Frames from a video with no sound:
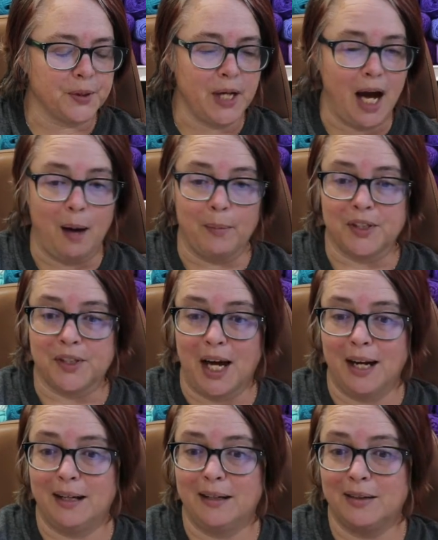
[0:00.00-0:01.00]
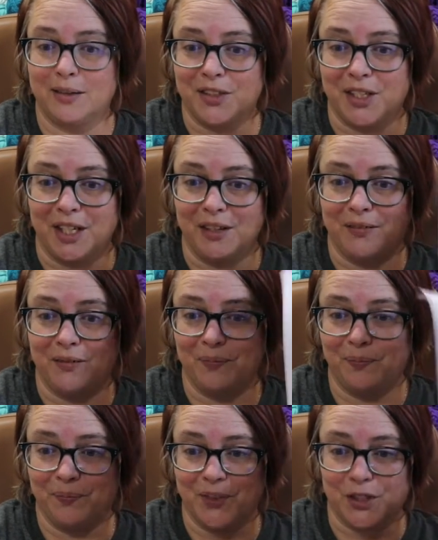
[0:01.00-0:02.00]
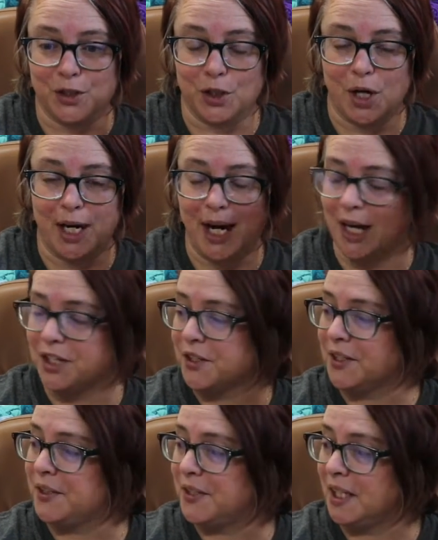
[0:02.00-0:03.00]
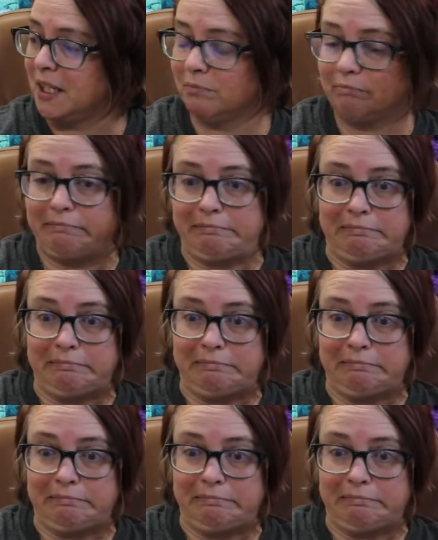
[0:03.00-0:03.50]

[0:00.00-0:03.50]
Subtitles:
yeah, I'm excited to give this a try, to actually see.